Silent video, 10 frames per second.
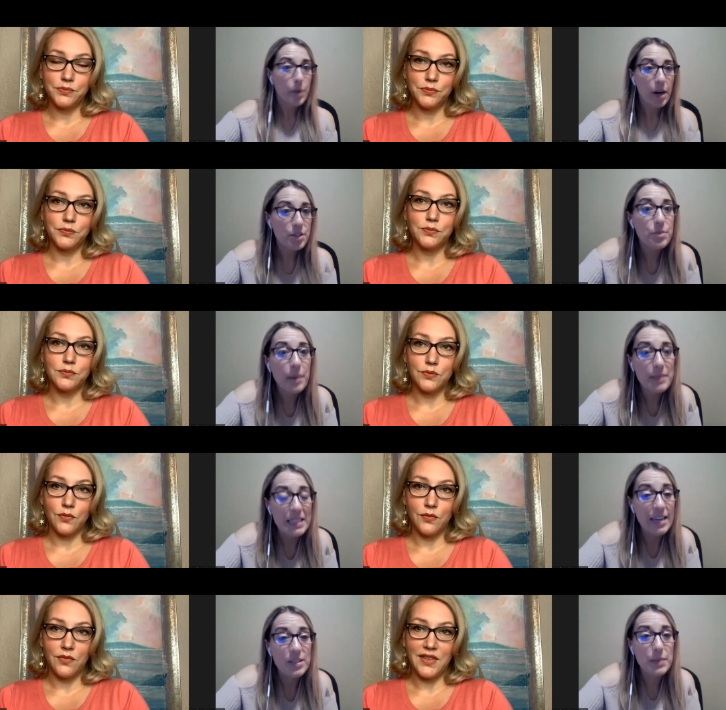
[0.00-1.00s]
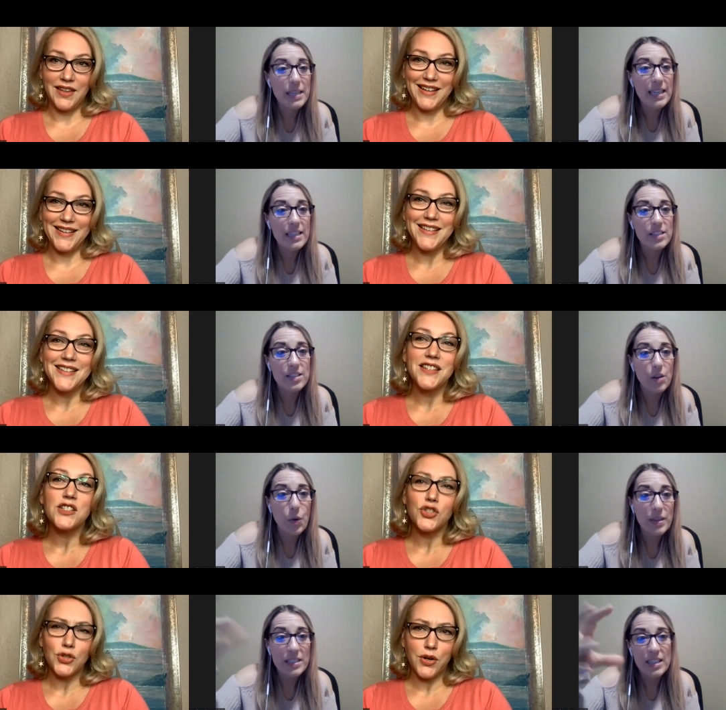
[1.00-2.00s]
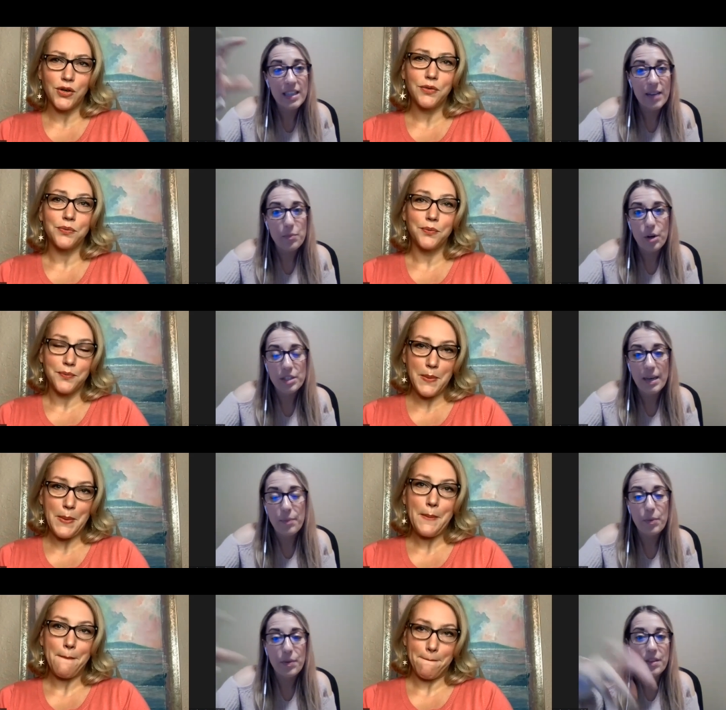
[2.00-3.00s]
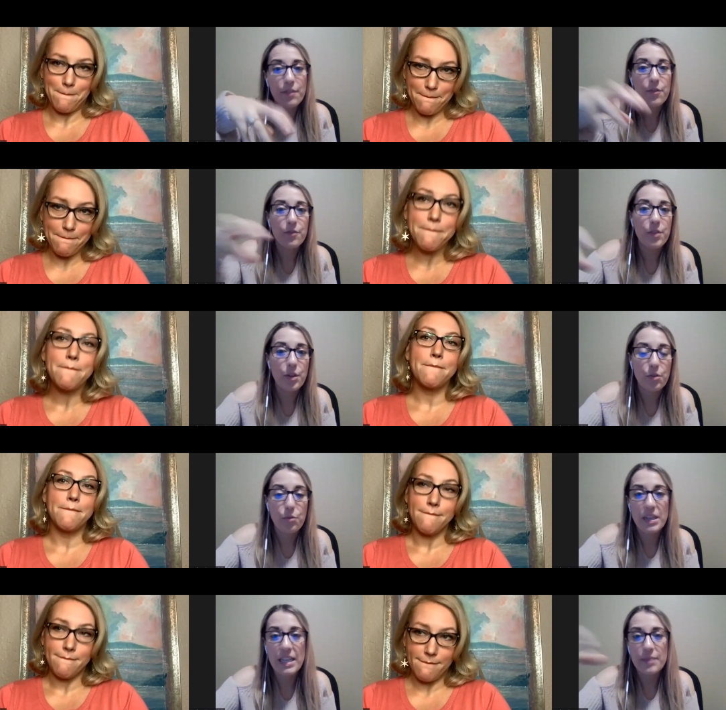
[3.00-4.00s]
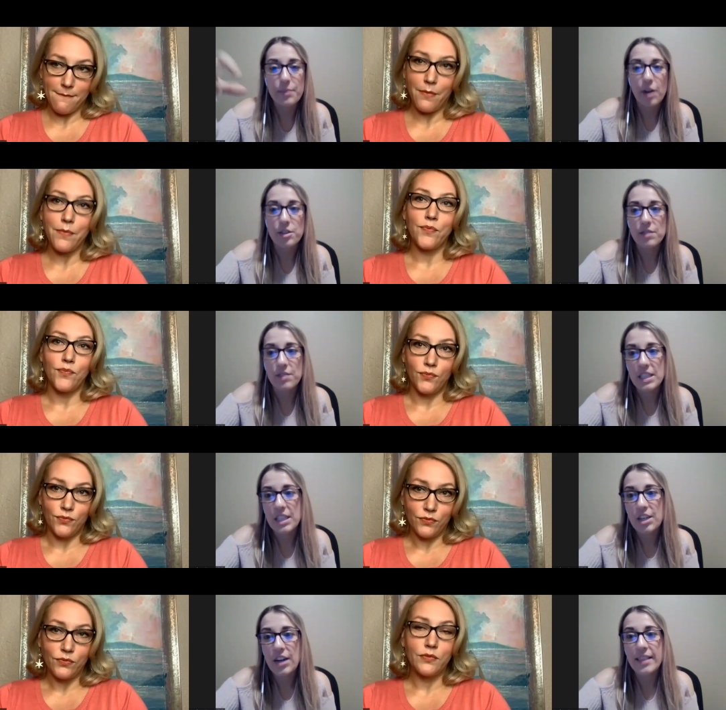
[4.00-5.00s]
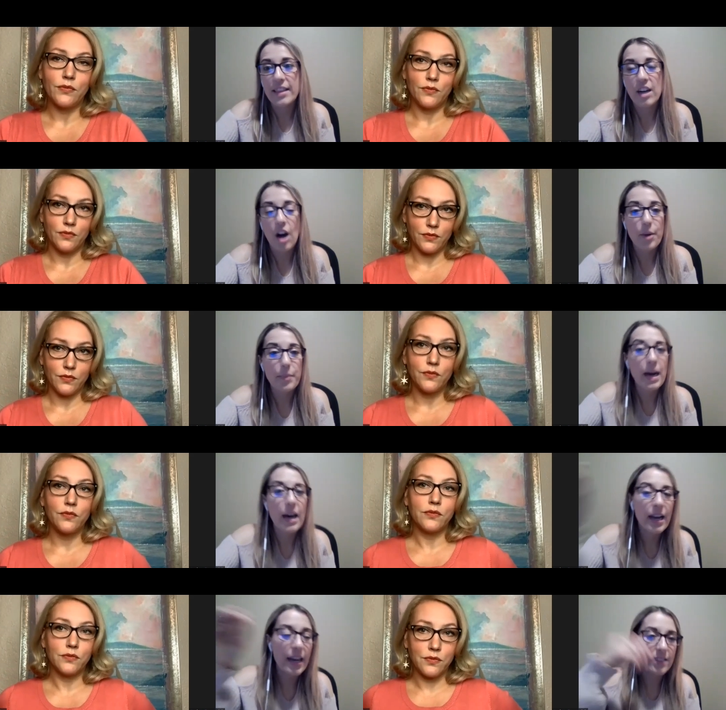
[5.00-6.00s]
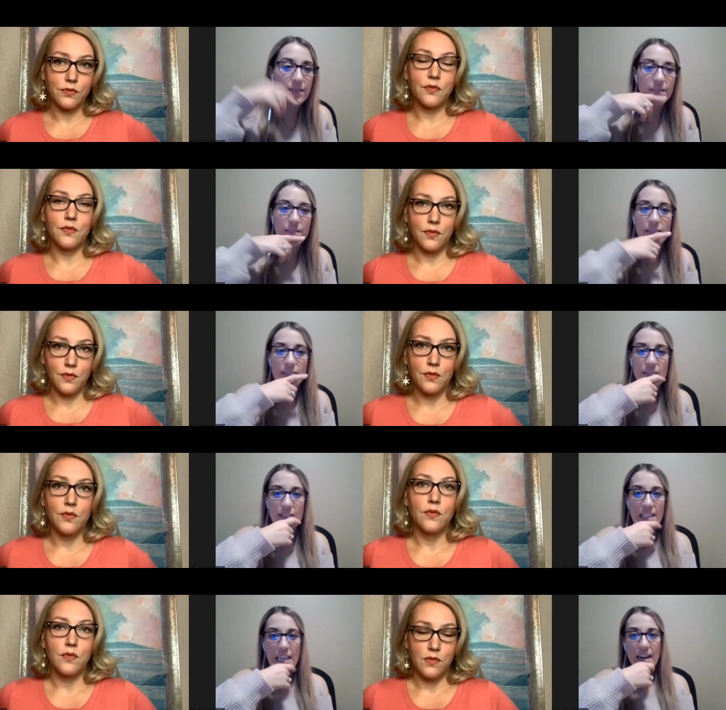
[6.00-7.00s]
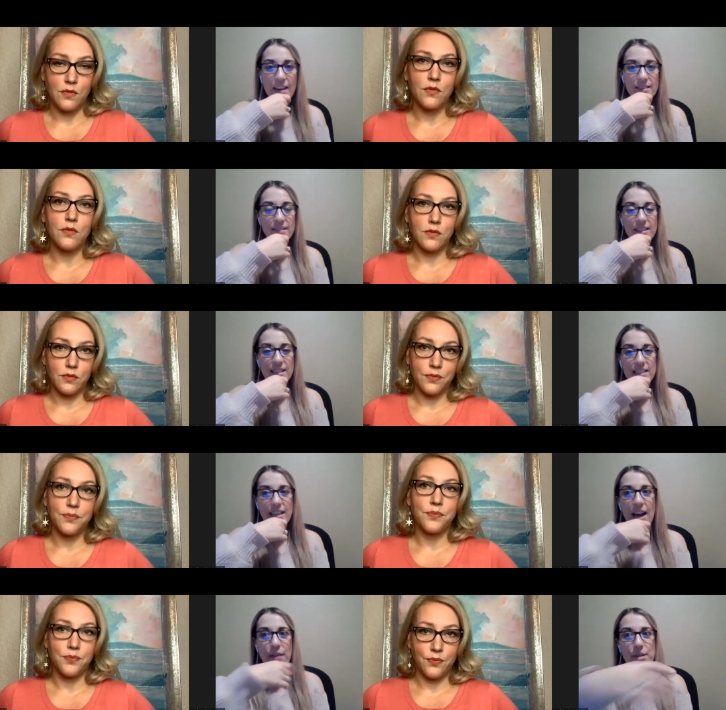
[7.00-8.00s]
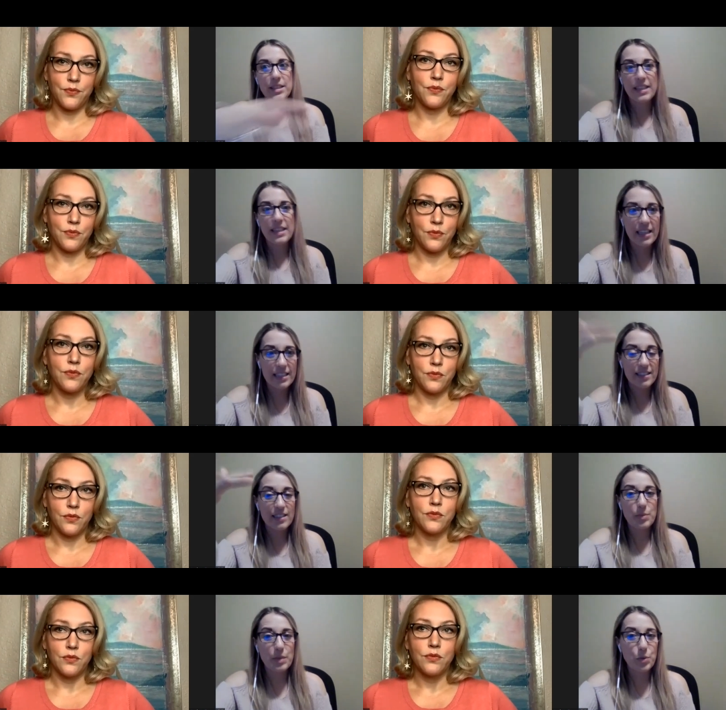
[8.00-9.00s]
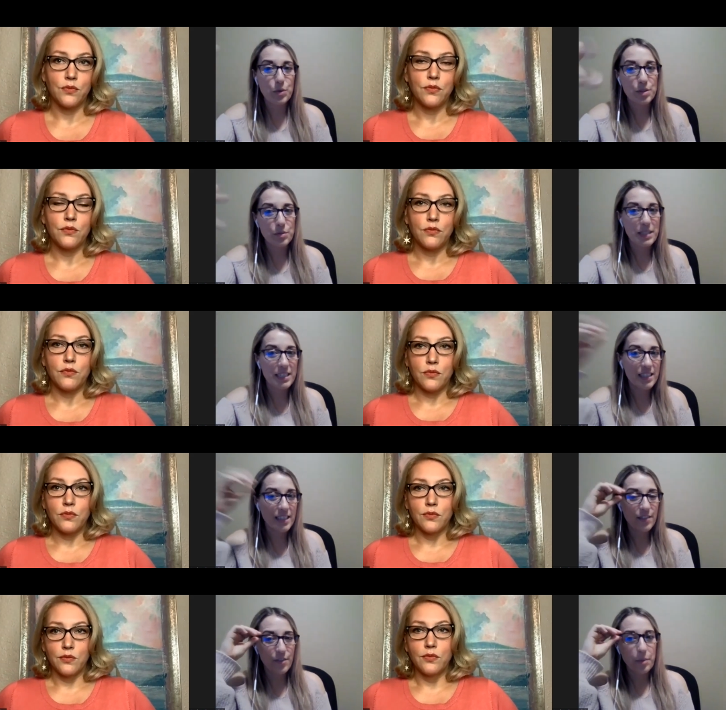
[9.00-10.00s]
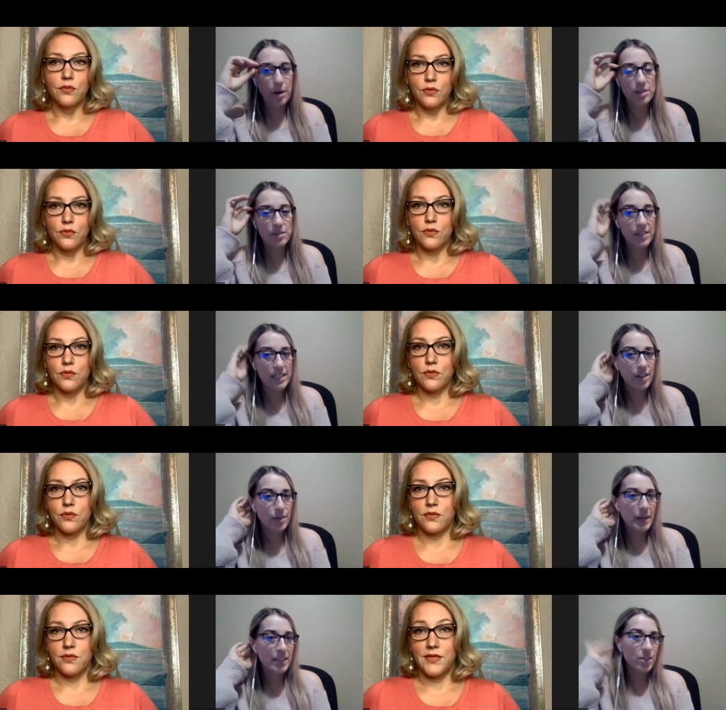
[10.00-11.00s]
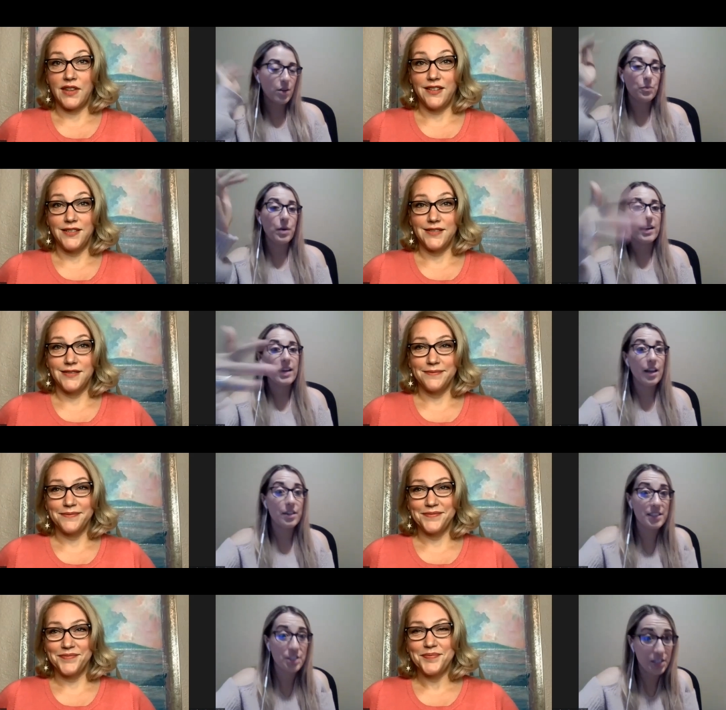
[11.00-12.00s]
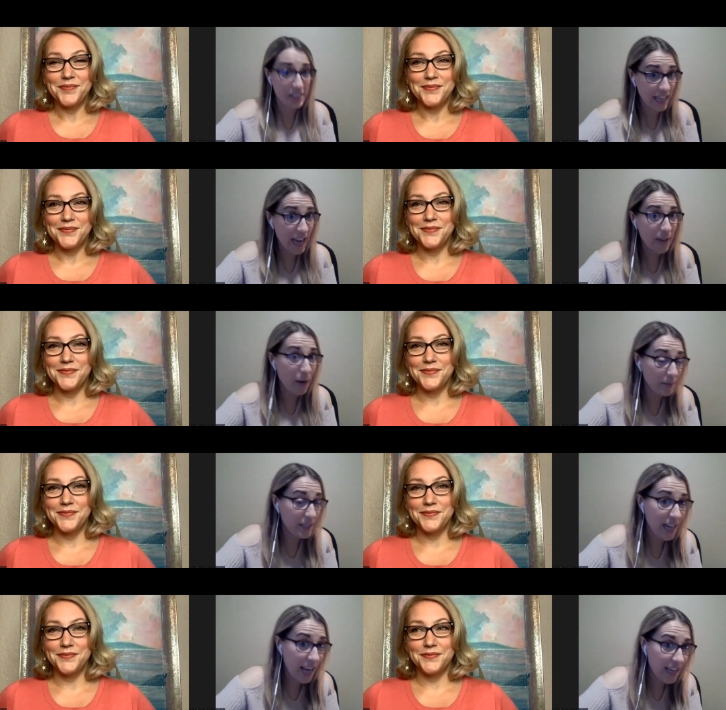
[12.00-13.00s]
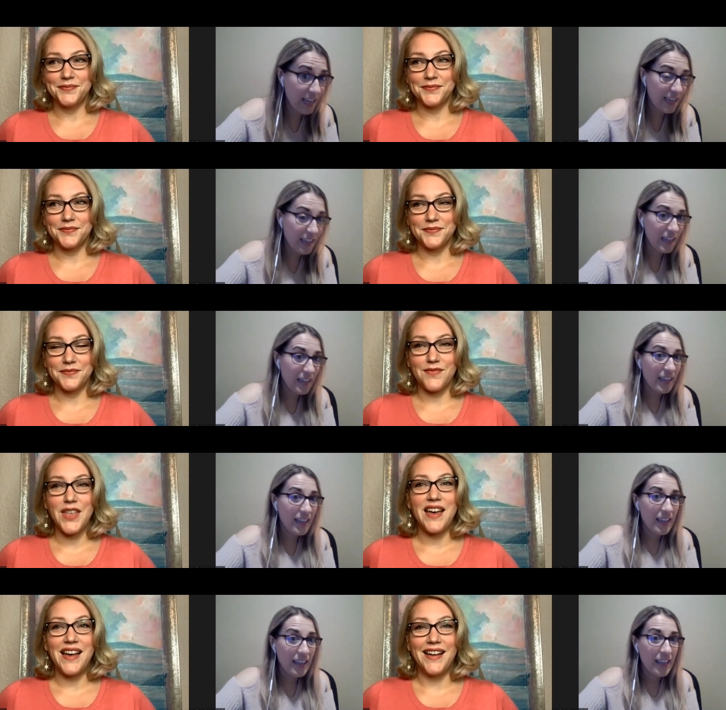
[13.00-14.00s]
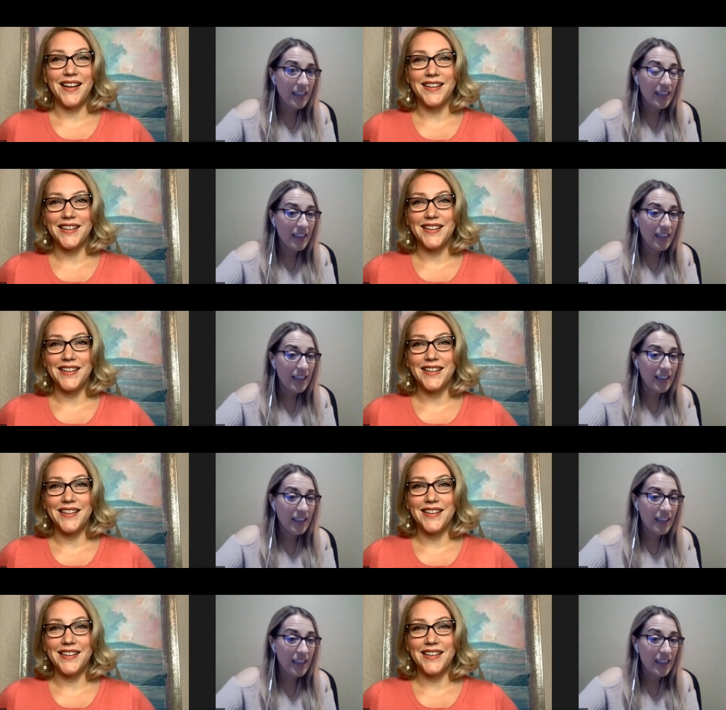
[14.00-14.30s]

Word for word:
Speaker 1: part two maybe next week and go into sure. like more depth with the the three parts of the year and the karma and yeah because I, I really think it, it'll be cool to read into the different parts of the year based on what else just came up today yeah